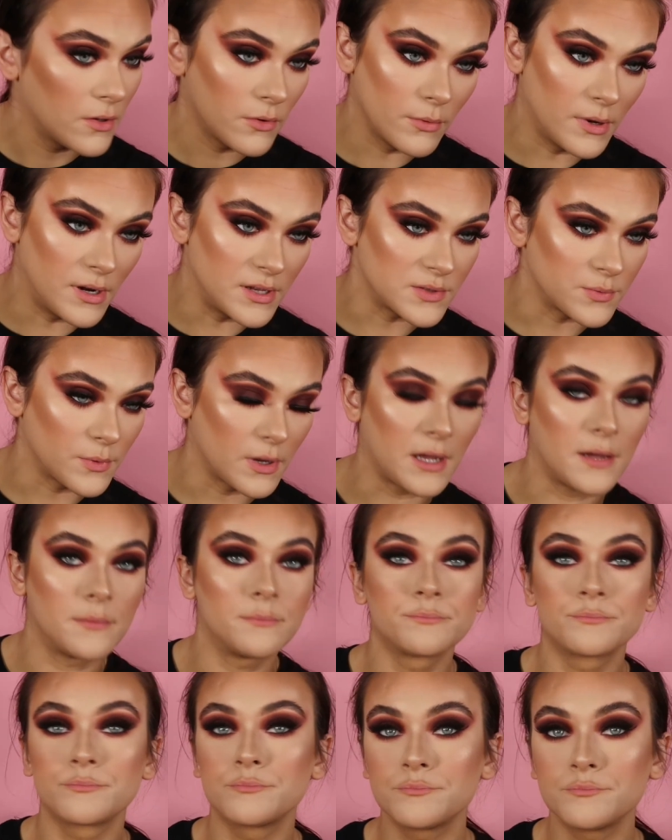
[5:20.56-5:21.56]
when it's wet.
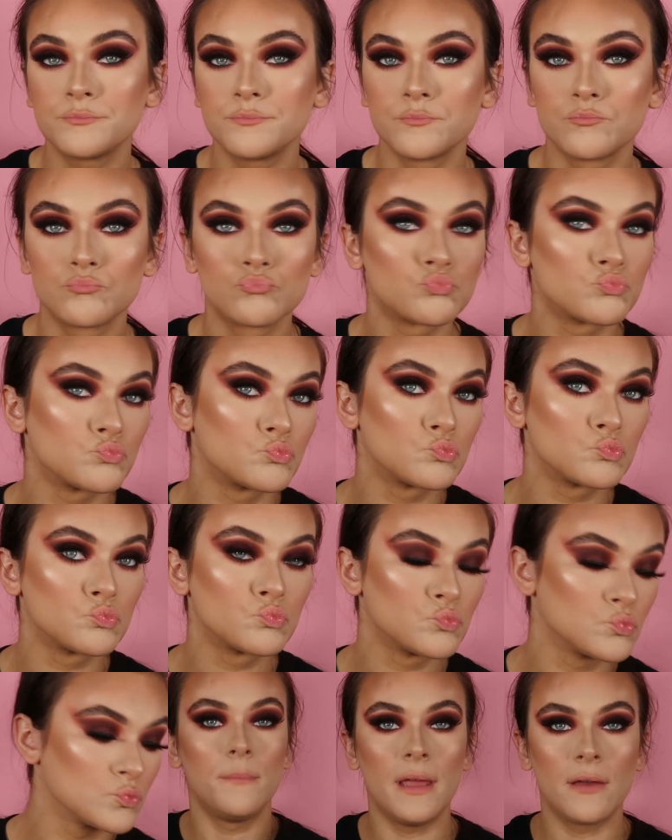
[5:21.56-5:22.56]

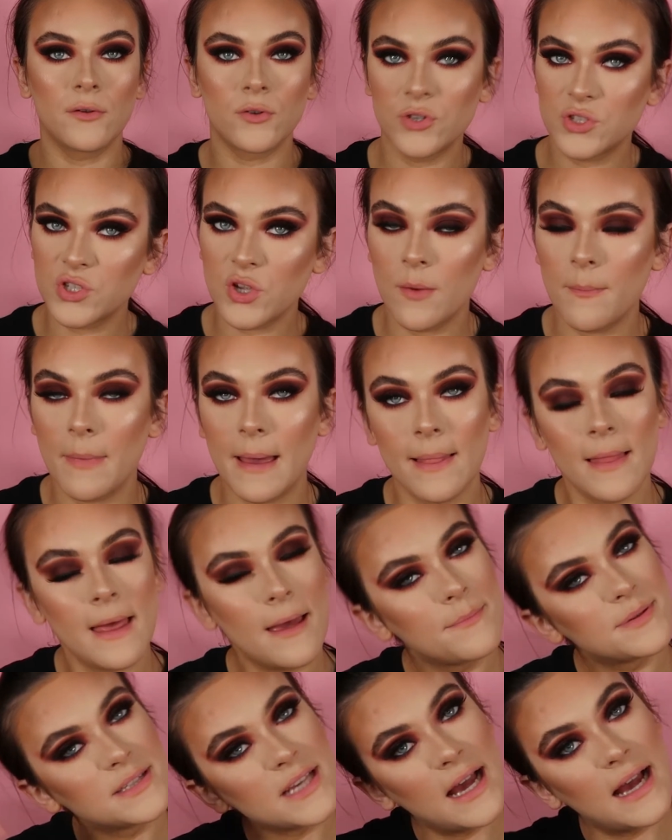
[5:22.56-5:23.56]
Now I'm going to do my
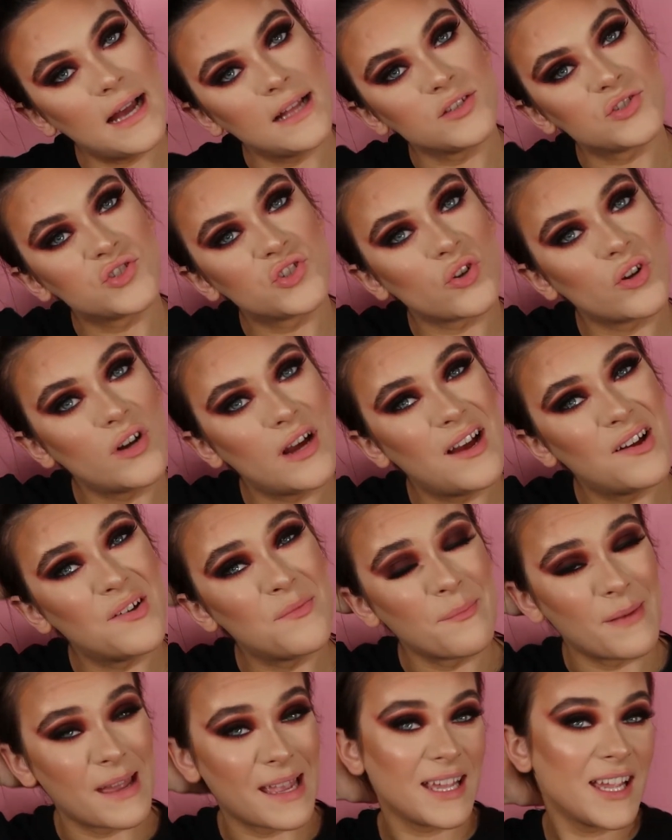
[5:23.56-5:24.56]
lips and sort out
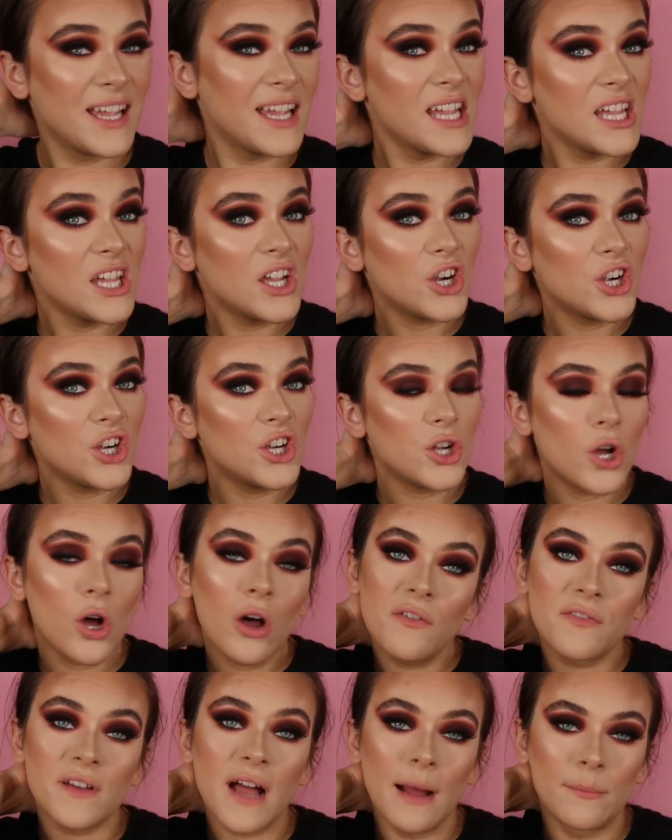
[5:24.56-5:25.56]
my hair
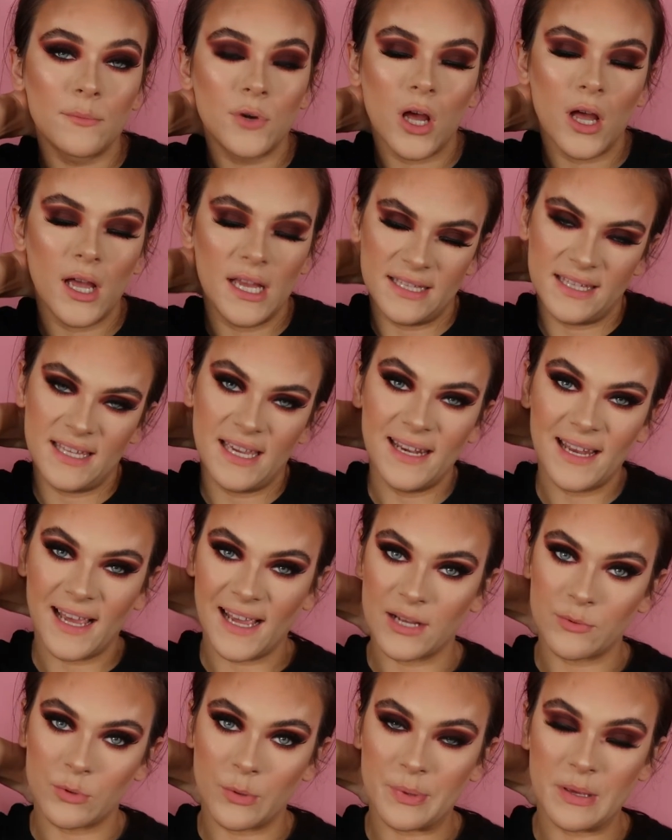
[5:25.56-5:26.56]
off camera, and then
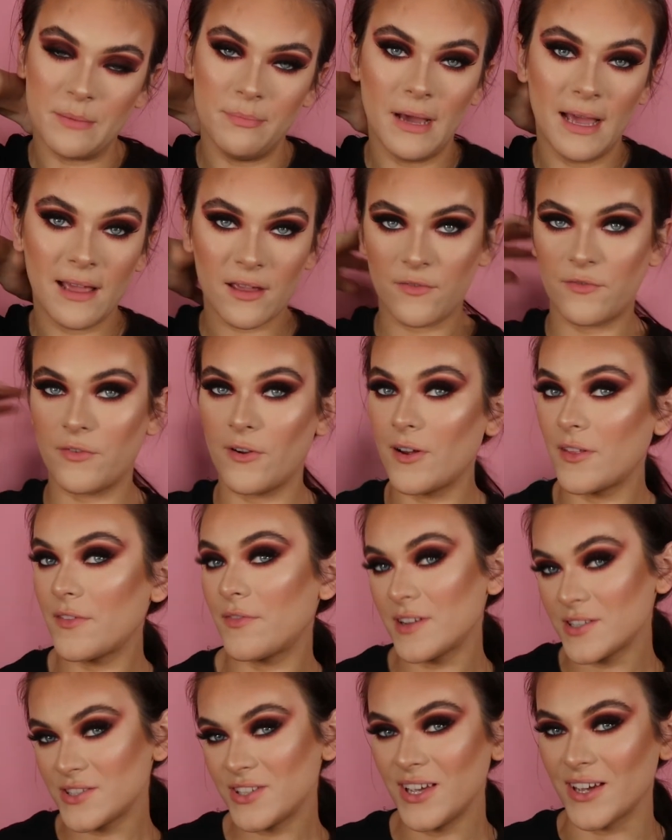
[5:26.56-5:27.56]
I will be back for the finished